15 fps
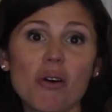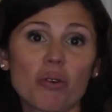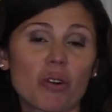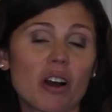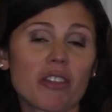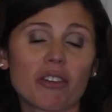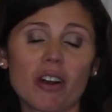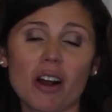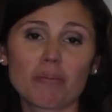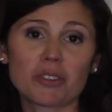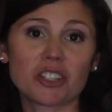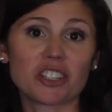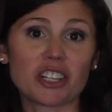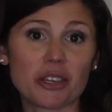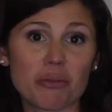or other
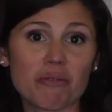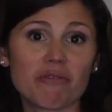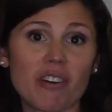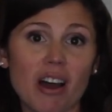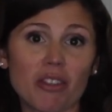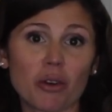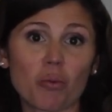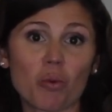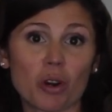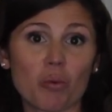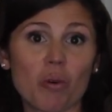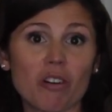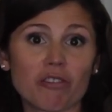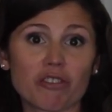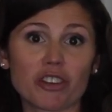options that you have found that work
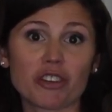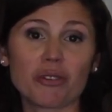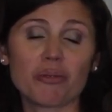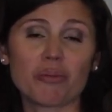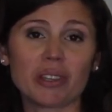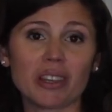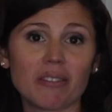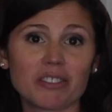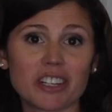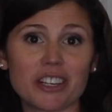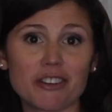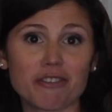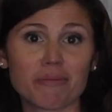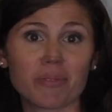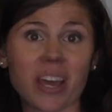well for you. We'd love to
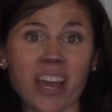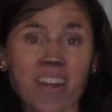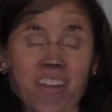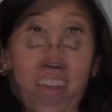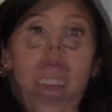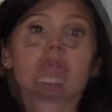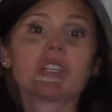hear from that.